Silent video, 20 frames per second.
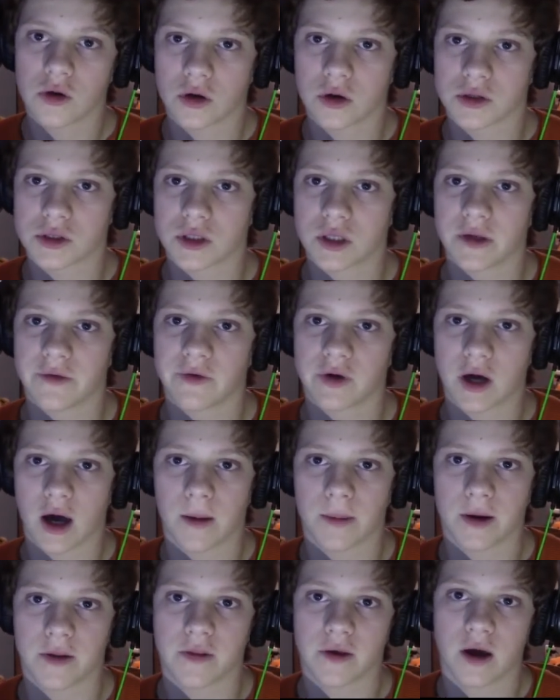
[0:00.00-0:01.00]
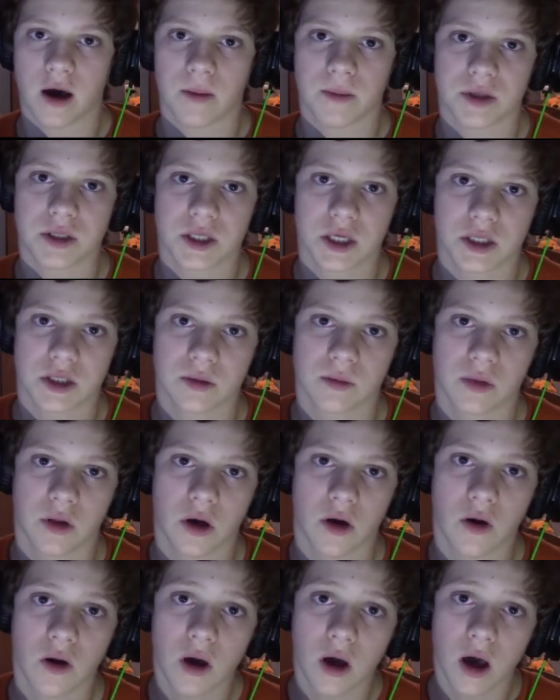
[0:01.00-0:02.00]
You can also leave a comment in the comment
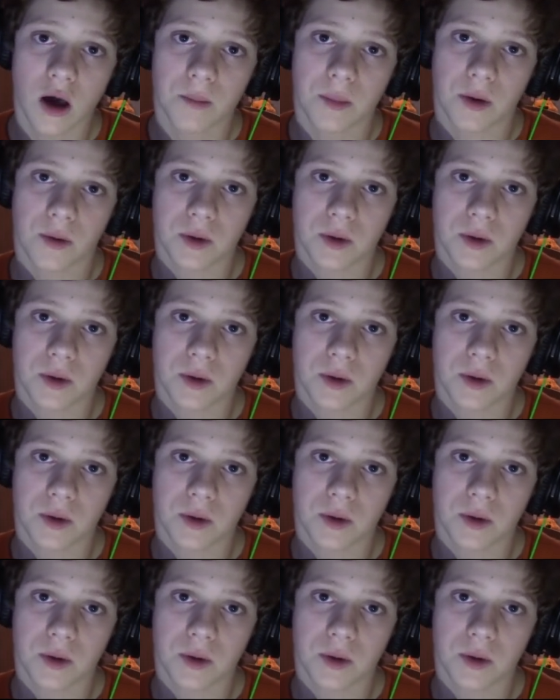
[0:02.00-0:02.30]
section below